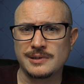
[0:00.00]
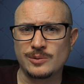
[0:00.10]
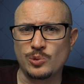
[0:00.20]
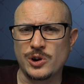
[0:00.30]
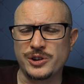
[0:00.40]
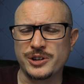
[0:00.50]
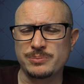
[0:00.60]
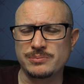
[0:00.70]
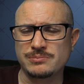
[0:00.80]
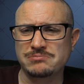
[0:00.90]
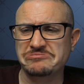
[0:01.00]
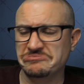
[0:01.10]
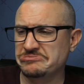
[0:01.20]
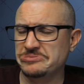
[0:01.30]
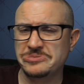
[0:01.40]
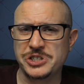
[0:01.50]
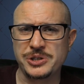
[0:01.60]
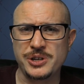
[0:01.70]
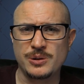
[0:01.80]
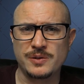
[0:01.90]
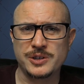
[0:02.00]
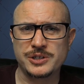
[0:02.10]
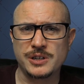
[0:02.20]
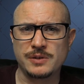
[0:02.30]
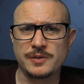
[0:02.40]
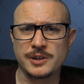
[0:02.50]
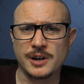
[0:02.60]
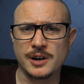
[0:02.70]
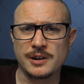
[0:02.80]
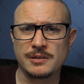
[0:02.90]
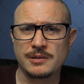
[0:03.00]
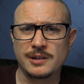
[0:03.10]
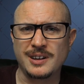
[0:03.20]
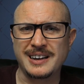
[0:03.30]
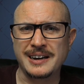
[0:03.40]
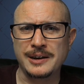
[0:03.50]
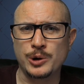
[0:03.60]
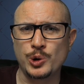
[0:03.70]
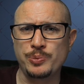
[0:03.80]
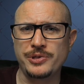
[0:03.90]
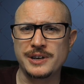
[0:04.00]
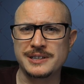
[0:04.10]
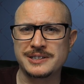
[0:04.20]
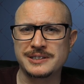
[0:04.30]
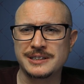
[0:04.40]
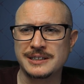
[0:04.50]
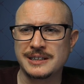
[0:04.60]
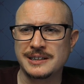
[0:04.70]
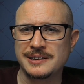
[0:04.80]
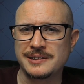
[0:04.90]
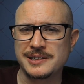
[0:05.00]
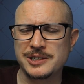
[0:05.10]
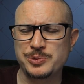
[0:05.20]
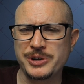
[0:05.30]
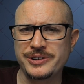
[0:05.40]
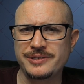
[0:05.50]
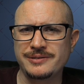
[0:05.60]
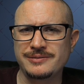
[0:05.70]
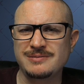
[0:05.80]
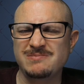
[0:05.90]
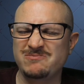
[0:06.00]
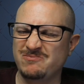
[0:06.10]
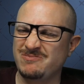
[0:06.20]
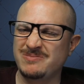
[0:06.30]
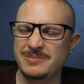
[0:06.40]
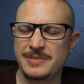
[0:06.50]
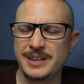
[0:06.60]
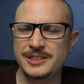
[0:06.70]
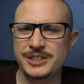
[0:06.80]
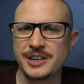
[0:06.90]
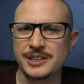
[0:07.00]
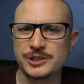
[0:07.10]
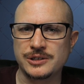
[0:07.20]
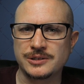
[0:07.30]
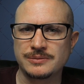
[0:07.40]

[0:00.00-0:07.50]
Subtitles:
welcome to the University of Rivengard, and I hope that this has been educational.